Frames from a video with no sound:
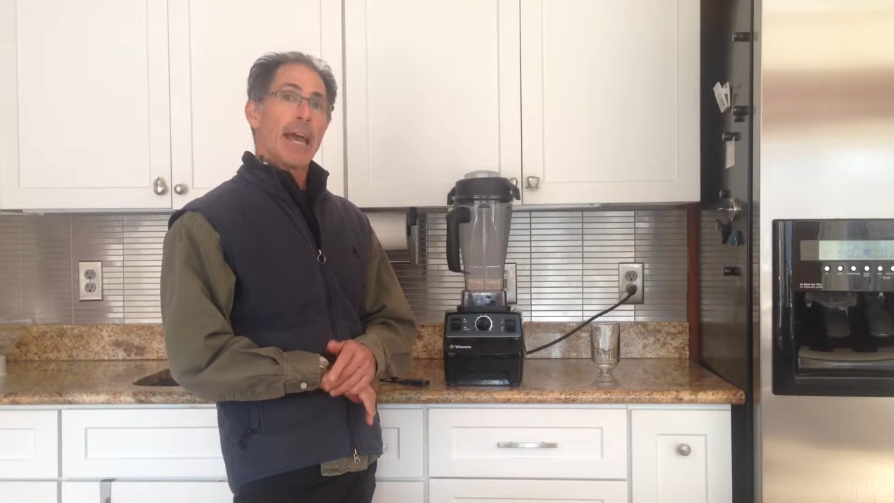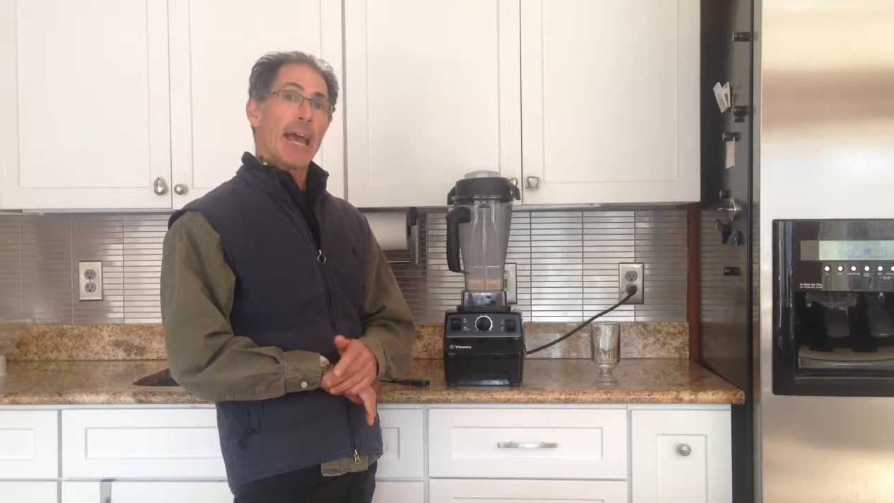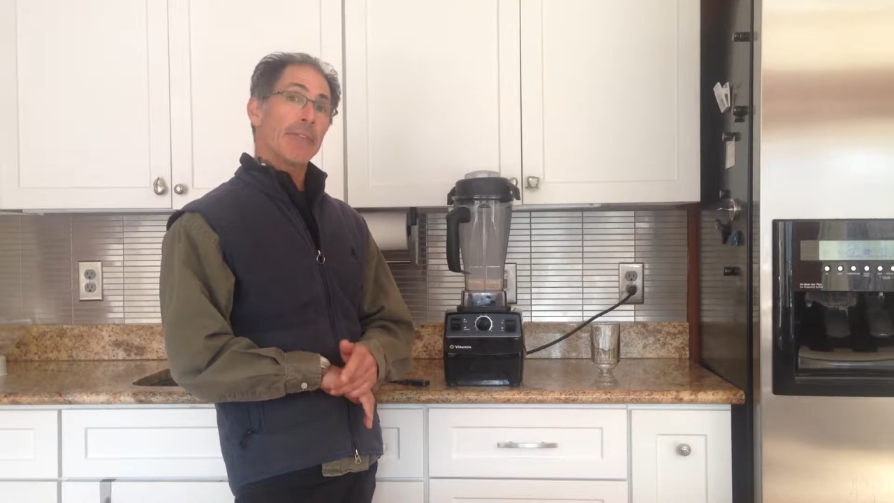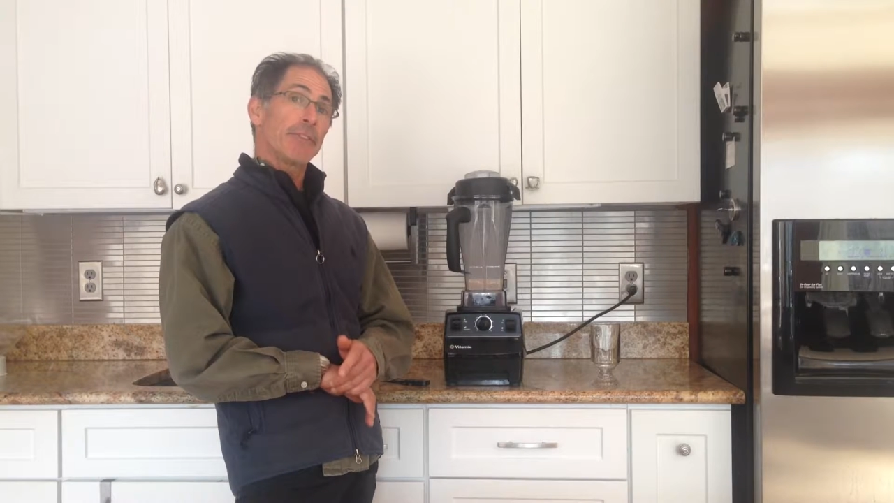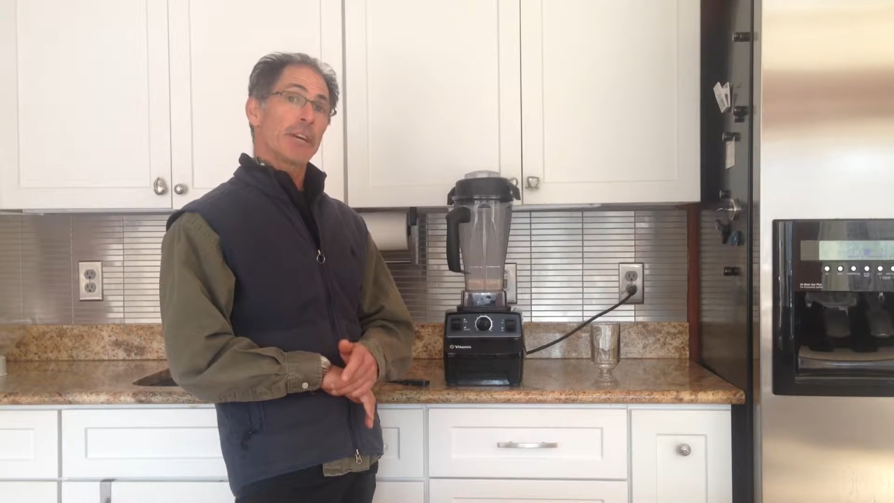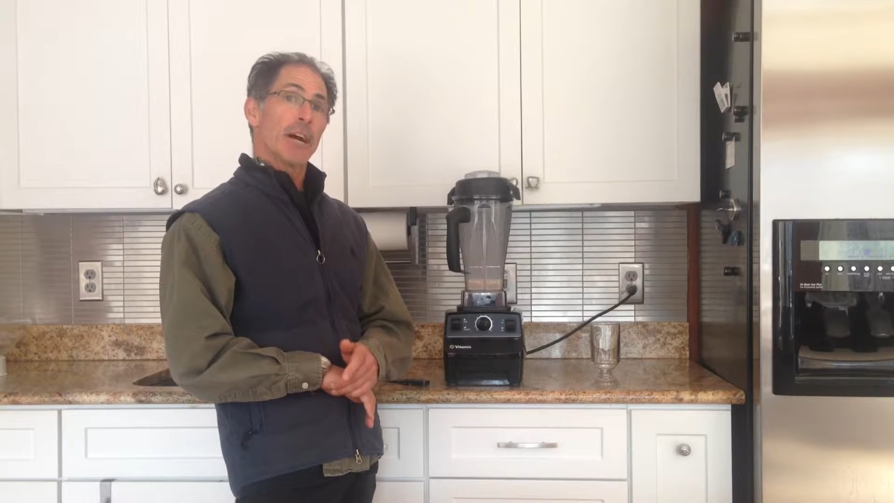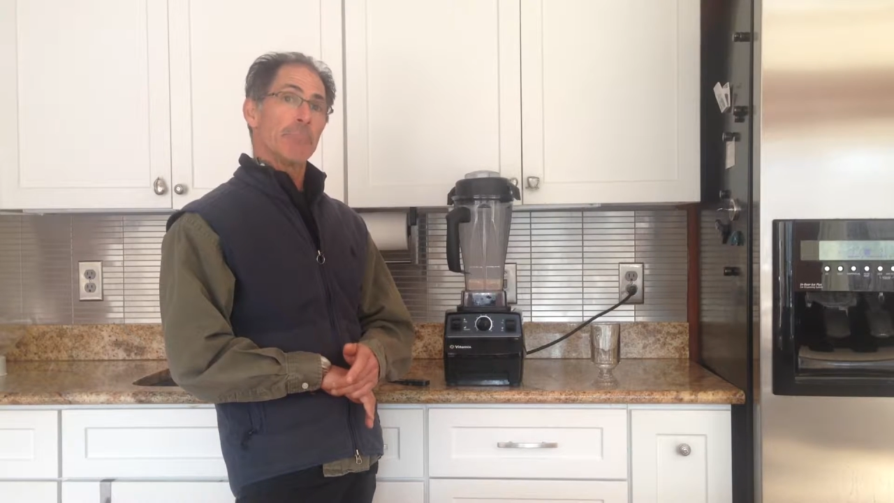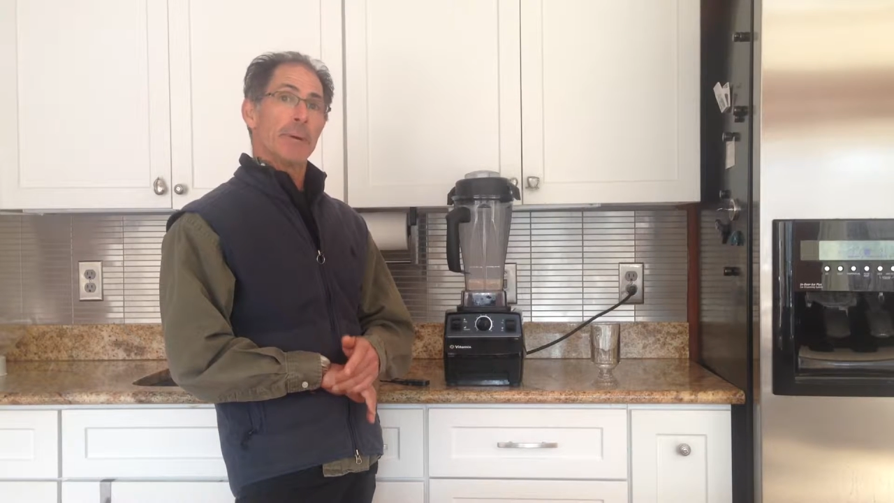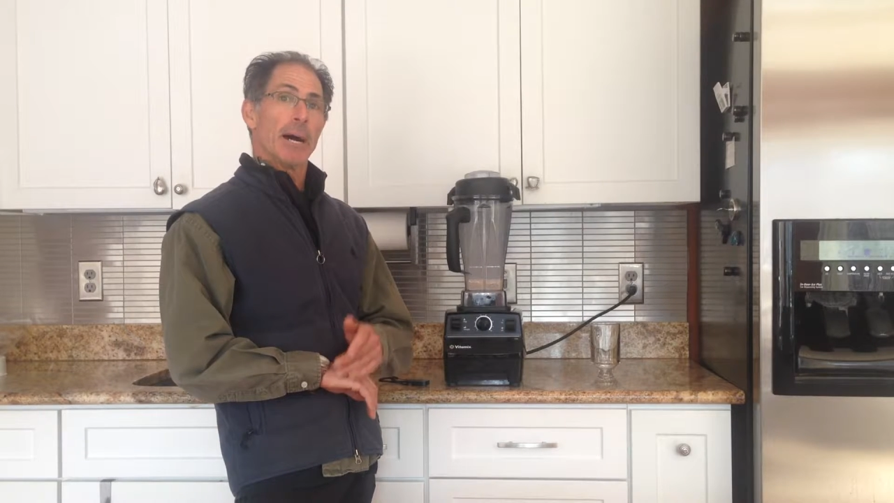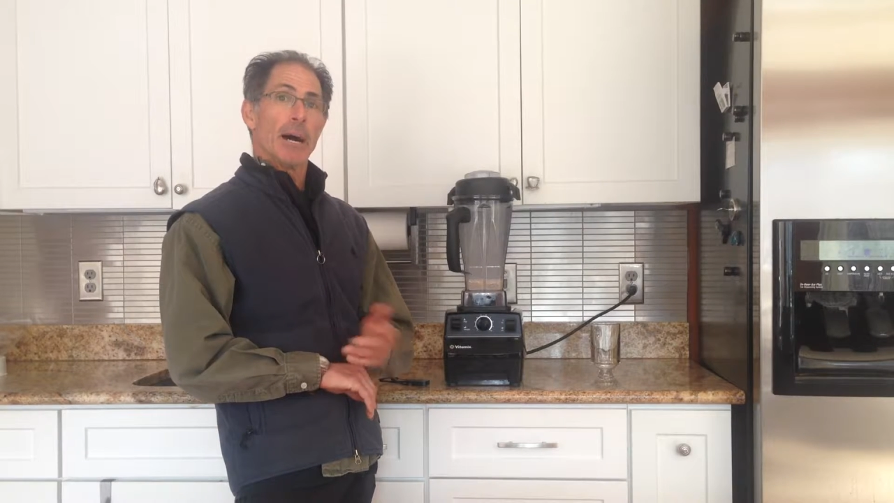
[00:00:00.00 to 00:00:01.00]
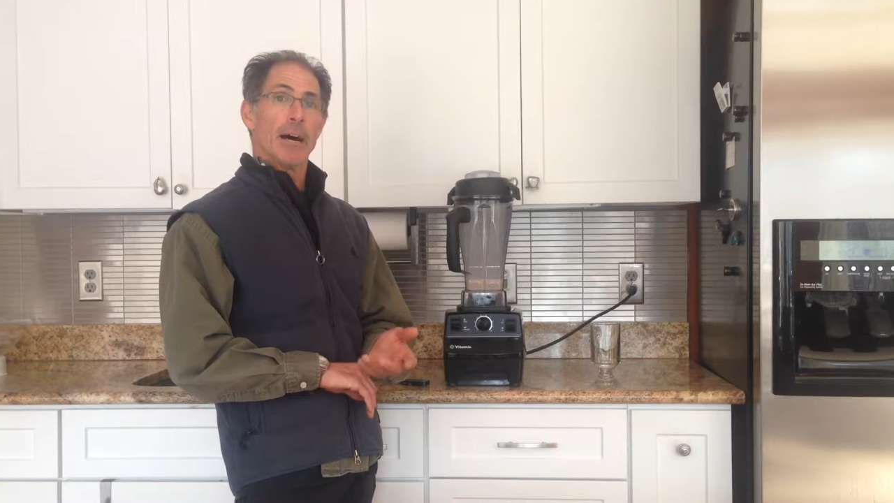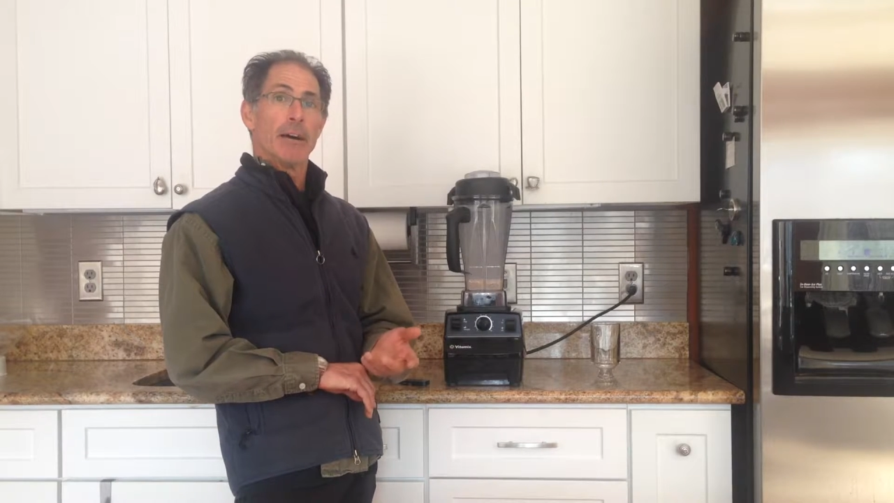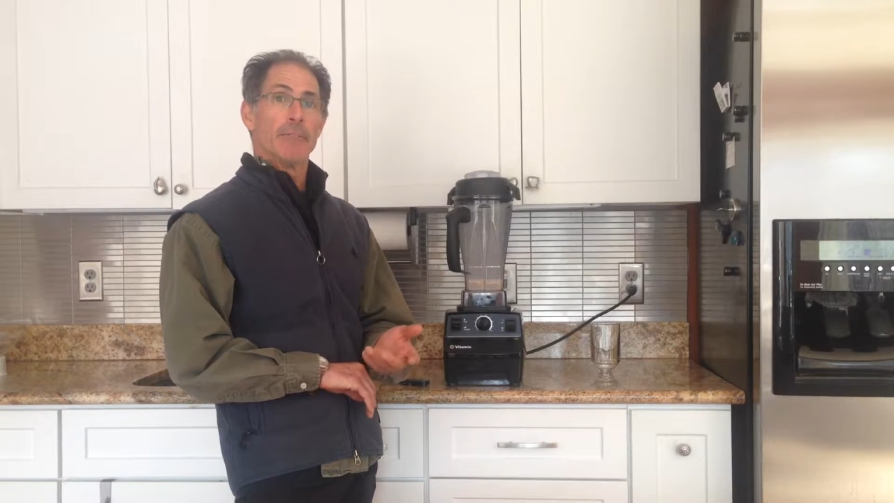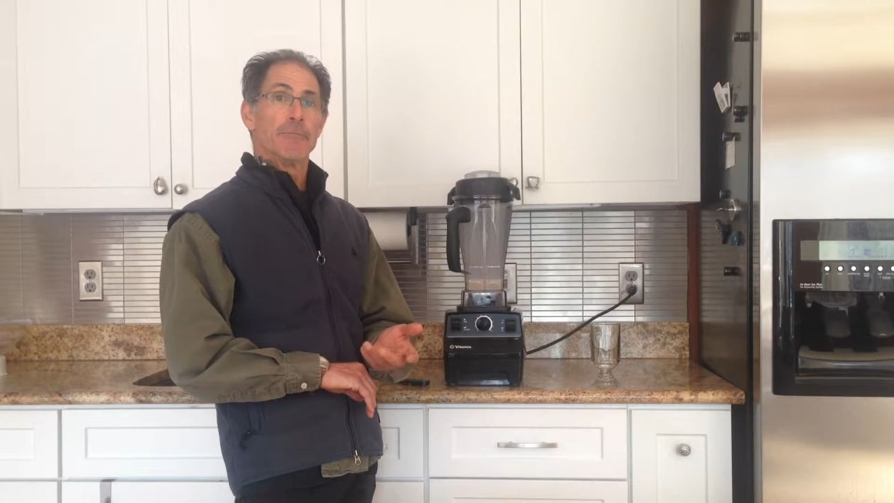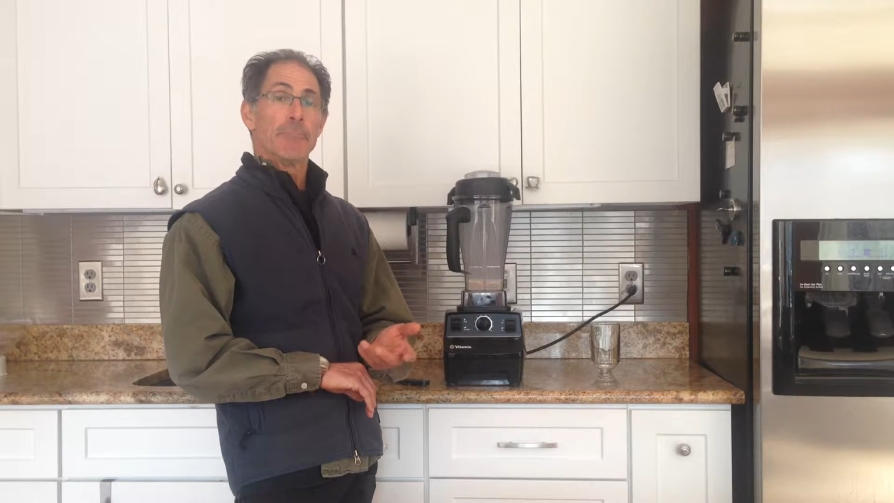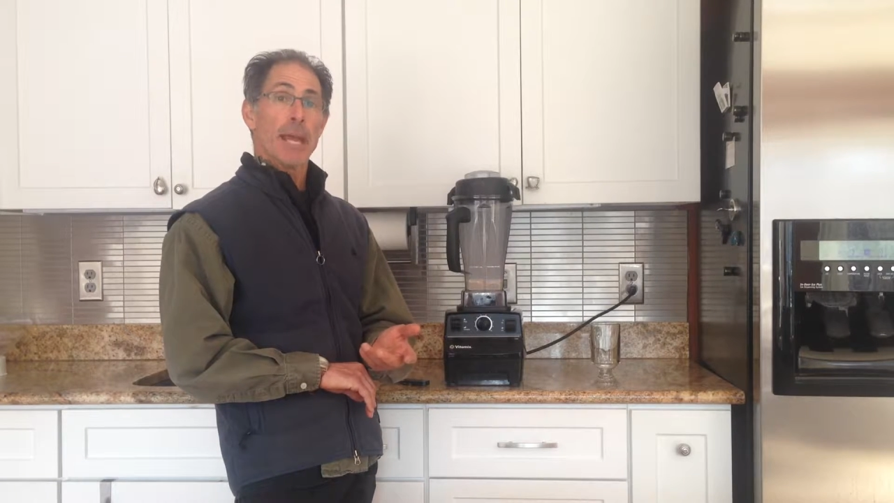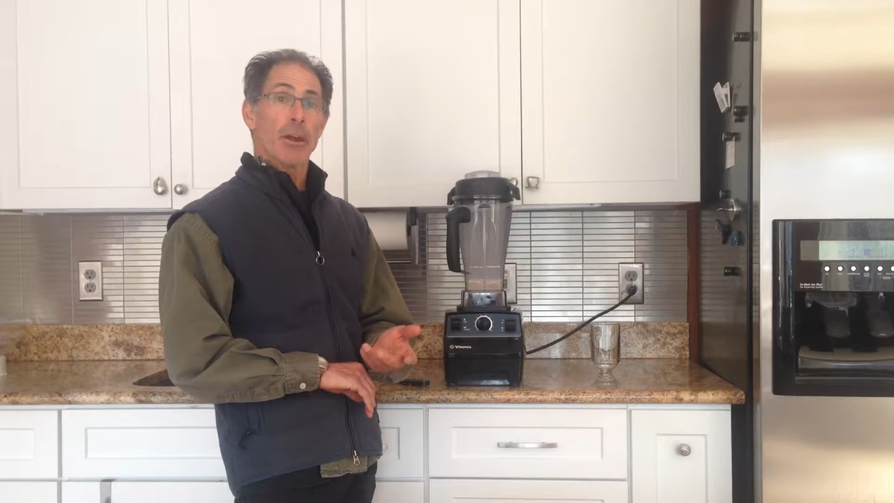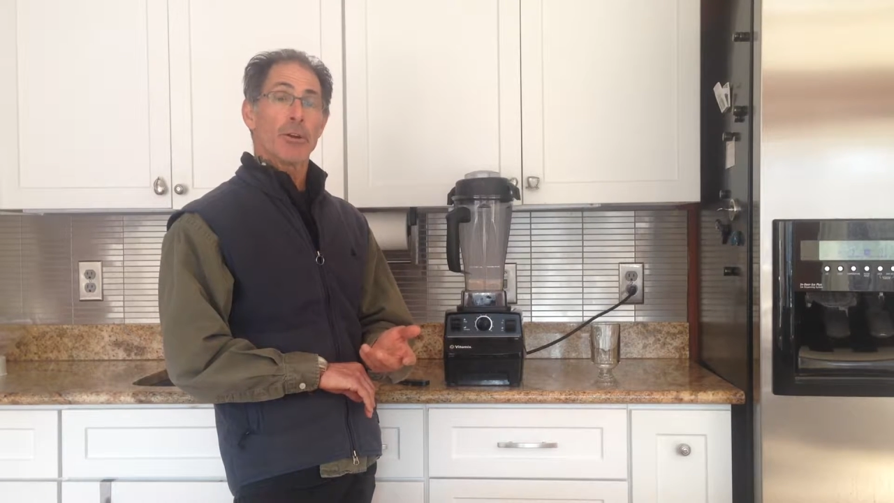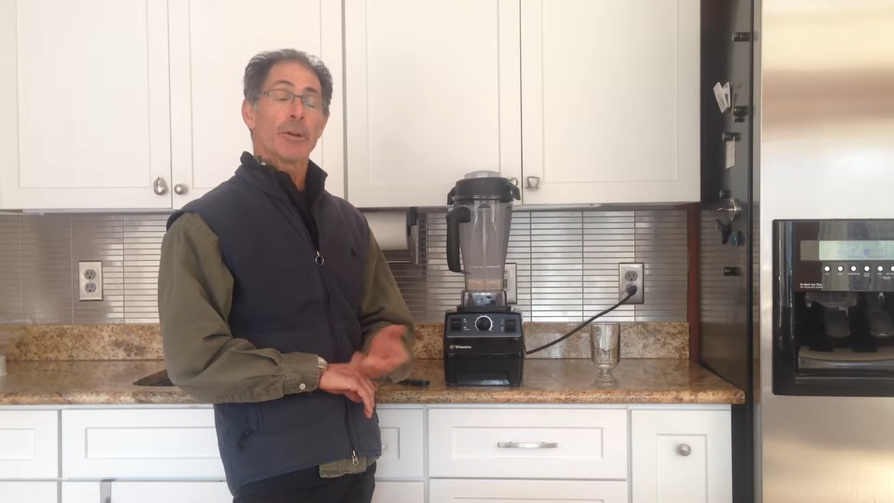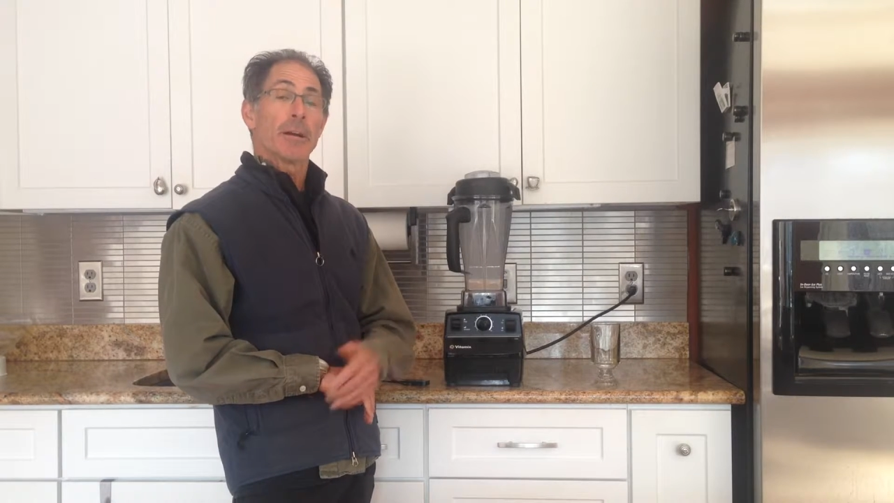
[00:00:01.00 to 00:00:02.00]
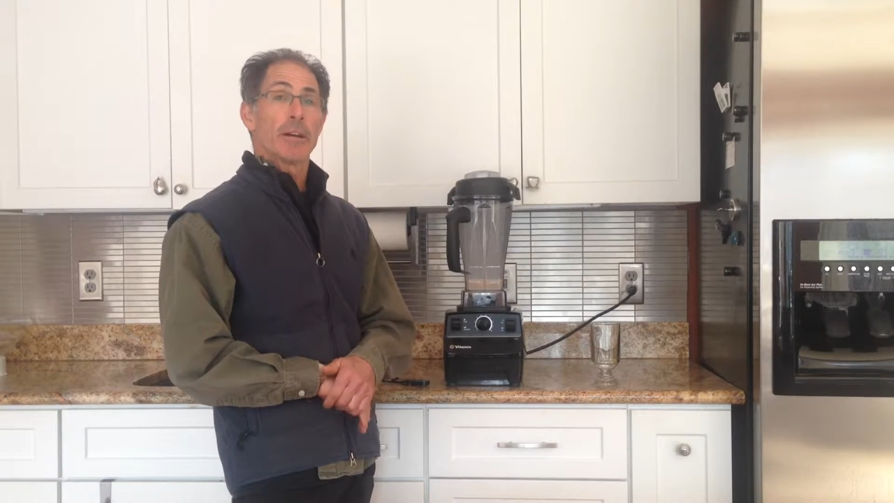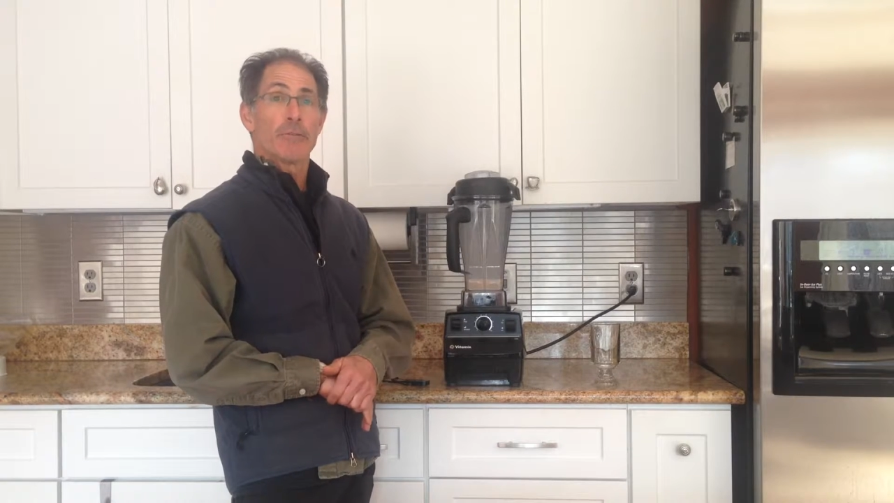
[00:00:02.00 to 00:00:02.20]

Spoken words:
1/2 cup of pear,